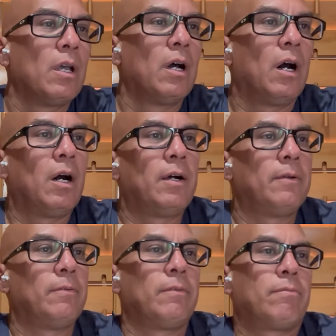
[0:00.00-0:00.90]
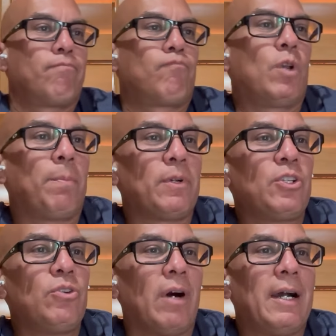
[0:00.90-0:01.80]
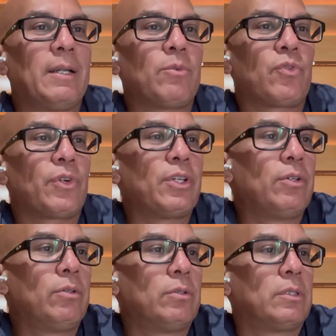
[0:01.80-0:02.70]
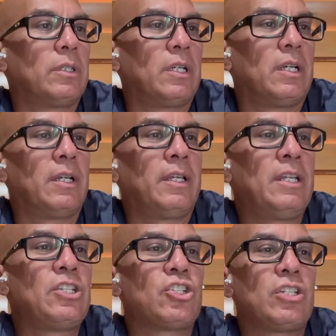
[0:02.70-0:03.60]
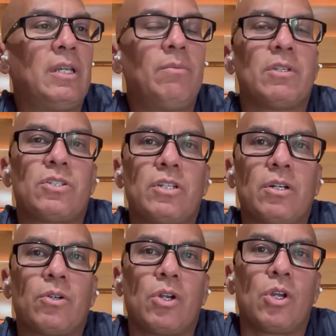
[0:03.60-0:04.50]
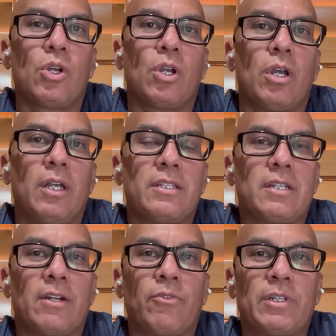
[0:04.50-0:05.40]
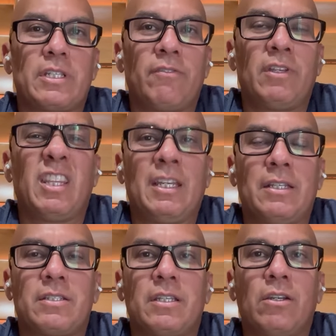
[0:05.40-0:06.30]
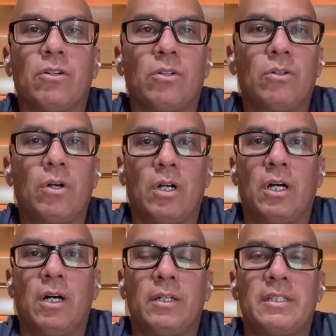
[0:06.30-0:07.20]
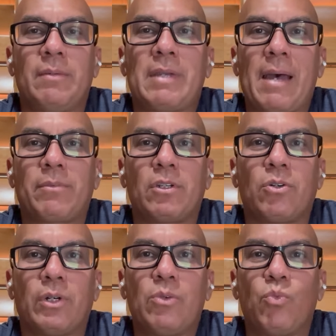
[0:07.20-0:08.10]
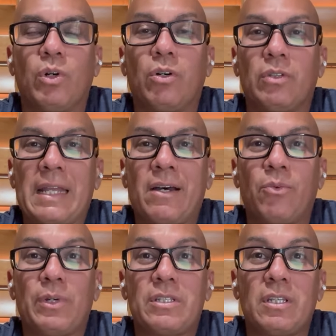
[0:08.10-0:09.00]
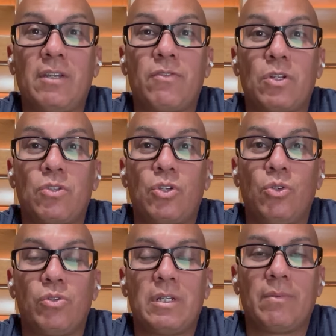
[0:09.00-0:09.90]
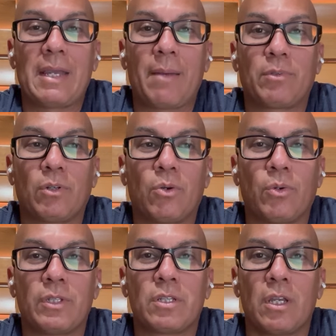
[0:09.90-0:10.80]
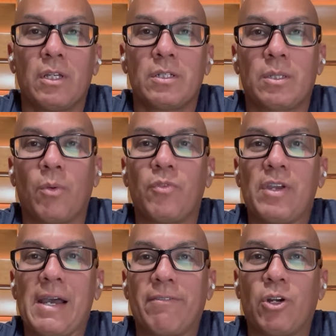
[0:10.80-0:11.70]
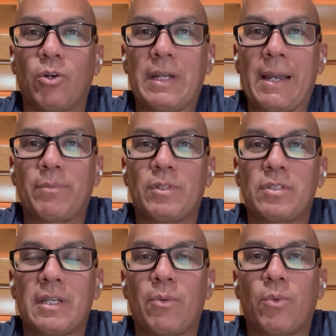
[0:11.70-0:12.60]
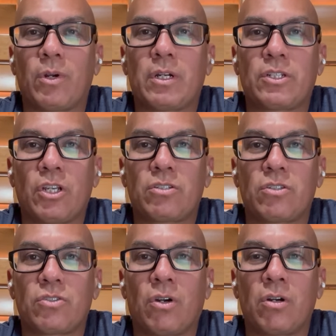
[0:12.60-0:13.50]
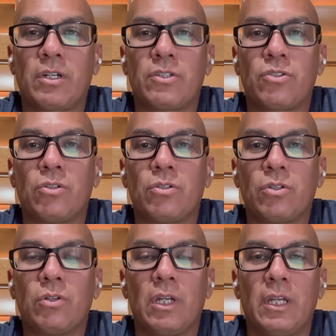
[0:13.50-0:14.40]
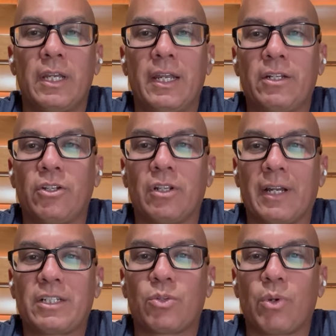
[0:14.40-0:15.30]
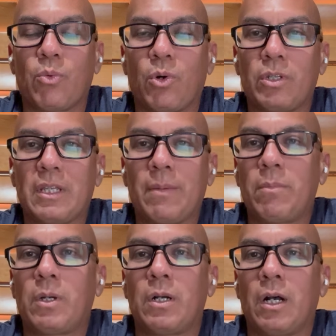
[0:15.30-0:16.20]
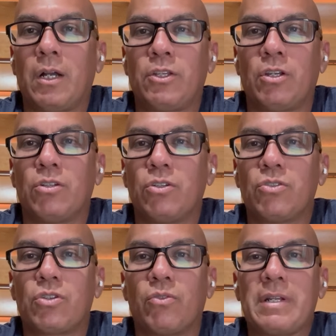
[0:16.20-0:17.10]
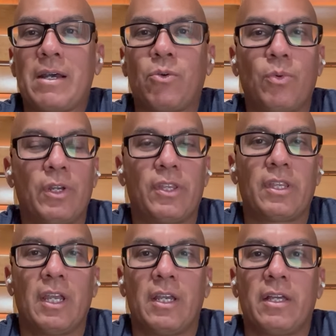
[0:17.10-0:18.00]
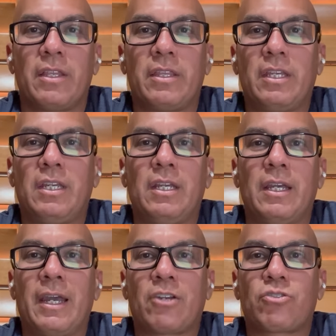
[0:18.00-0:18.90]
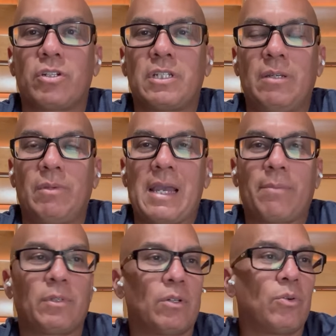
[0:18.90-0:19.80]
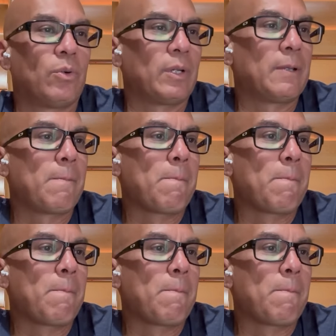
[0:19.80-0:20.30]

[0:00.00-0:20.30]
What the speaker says: A couple of new items for you. Each team this year, instead of receiving the single team captain coin, will now receive two team captain coins. Some of you have co-captains that work just as hard as you do, and you'd like to reward them. You can do so now with the extra team captain coin.